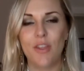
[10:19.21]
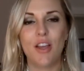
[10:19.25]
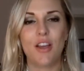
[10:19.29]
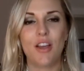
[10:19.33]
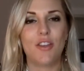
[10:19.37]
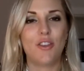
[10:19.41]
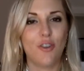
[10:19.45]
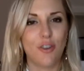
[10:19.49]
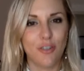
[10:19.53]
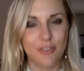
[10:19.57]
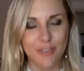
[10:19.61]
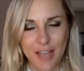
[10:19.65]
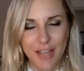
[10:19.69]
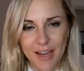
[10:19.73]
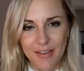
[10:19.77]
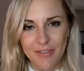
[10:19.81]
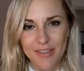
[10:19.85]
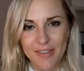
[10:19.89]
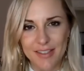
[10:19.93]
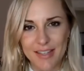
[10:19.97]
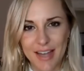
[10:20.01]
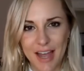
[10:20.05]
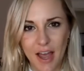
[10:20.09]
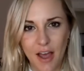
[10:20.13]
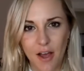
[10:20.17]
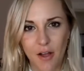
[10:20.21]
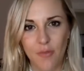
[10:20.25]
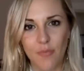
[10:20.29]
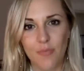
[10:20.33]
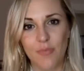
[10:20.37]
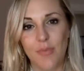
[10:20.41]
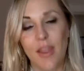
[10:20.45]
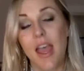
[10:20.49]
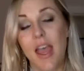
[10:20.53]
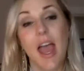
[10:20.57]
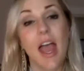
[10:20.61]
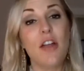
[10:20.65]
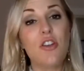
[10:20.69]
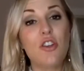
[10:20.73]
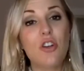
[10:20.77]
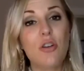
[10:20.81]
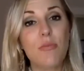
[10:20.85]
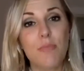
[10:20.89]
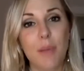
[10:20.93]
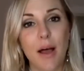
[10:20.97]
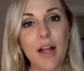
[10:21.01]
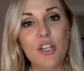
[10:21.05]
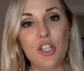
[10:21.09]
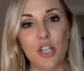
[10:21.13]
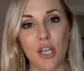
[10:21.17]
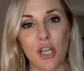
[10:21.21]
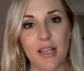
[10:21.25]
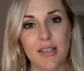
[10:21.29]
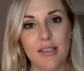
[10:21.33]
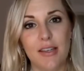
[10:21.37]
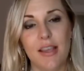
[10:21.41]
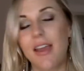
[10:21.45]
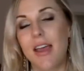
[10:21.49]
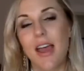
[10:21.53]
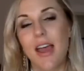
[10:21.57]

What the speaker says: your lifestyle, and your budget,